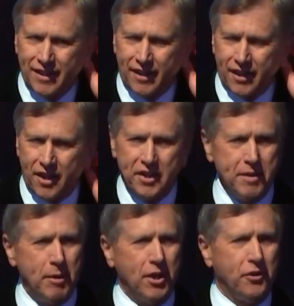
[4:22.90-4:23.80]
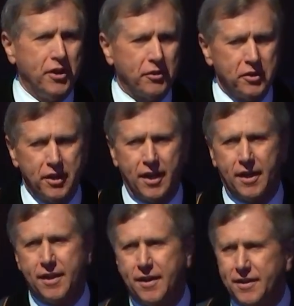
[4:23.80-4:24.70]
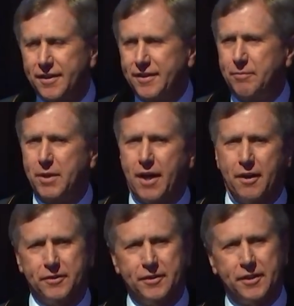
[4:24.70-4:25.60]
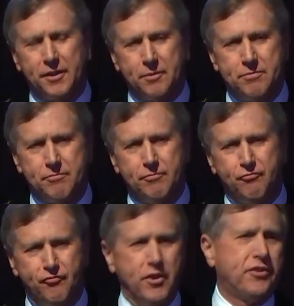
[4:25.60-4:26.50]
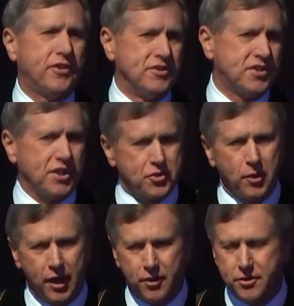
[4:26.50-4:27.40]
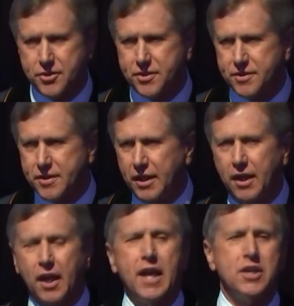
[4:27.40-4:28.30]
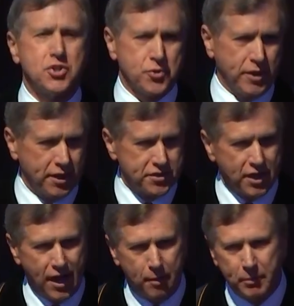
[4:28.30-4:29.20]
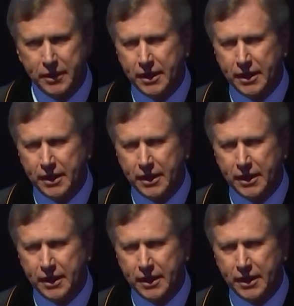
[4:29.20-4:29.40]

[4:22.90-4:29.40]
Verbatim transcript: I got an email the other day about uh, fifth and sixth graders taking a history exam